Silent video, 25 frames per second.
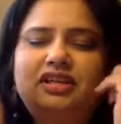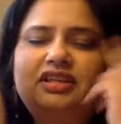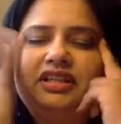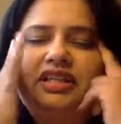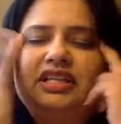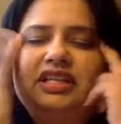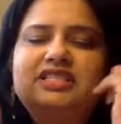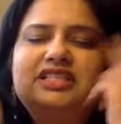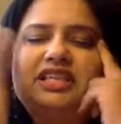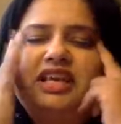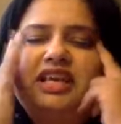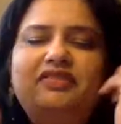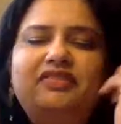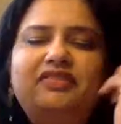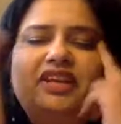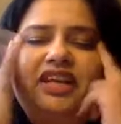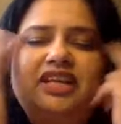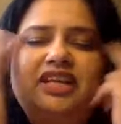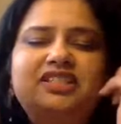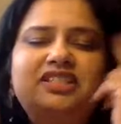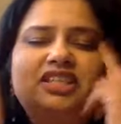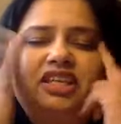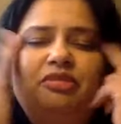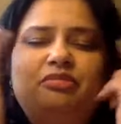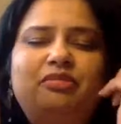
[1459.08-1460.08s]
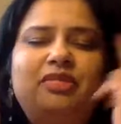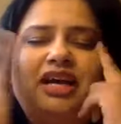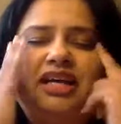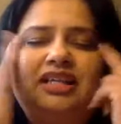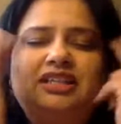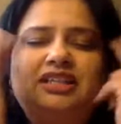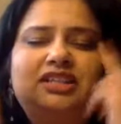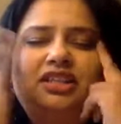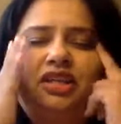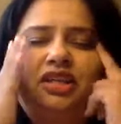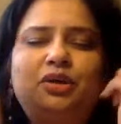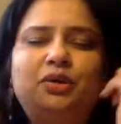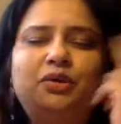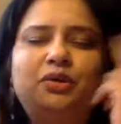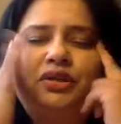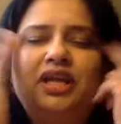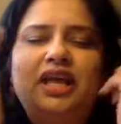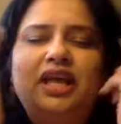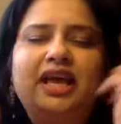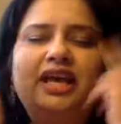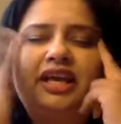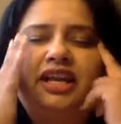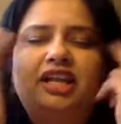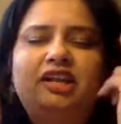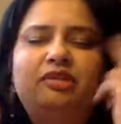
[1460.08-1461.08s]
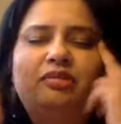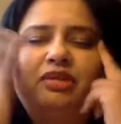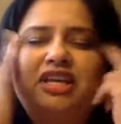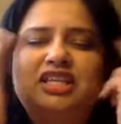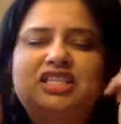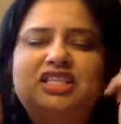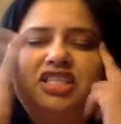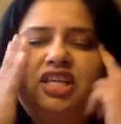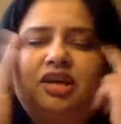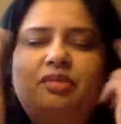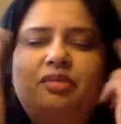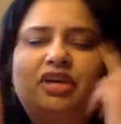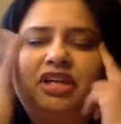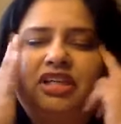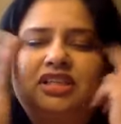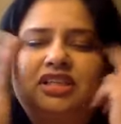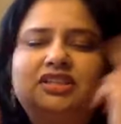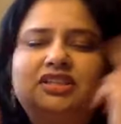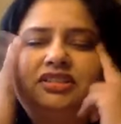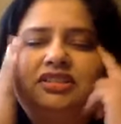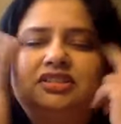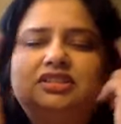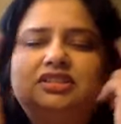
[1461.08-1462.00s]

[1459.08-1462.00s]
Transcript: This heaviness in my throat and in my stomach.